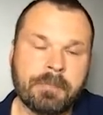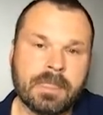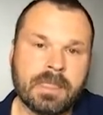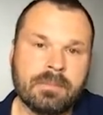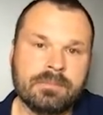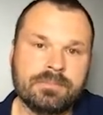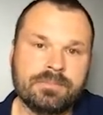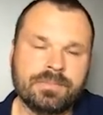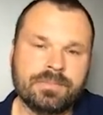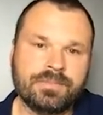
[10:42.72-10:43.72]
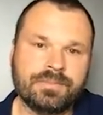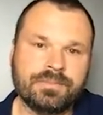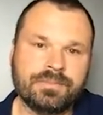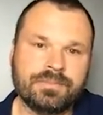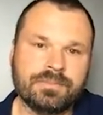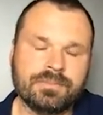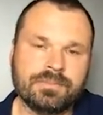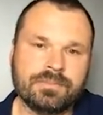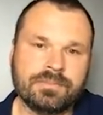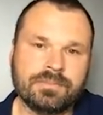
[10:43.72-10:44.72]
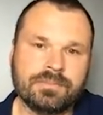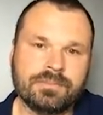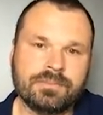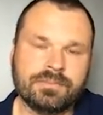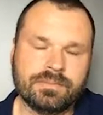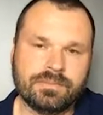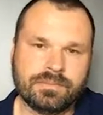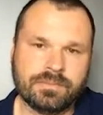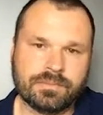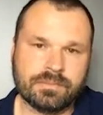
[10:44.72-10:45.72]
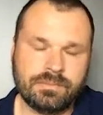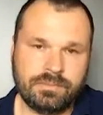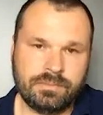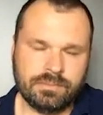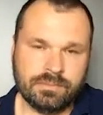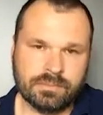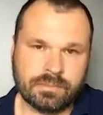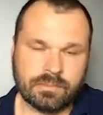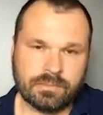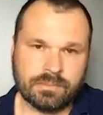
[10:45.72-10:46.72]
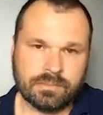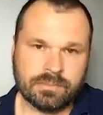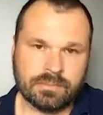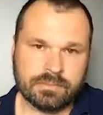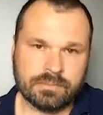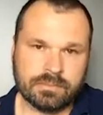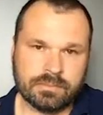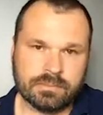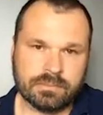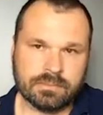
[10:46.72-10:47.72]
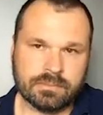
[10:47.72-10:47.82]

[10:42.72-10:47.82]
The person shown says nothing.